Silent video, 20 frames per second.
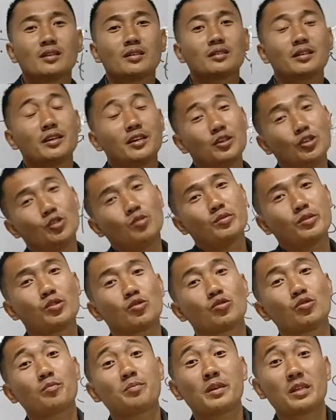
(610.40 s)
the issues
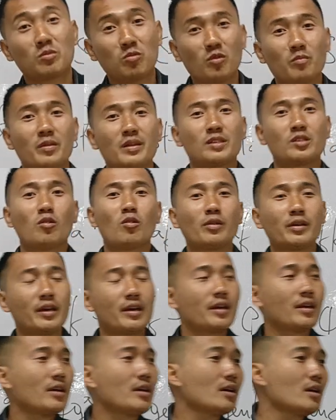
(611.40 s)
through peaceful means.
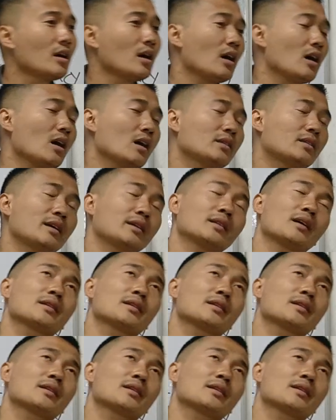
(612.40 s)
Okay, take the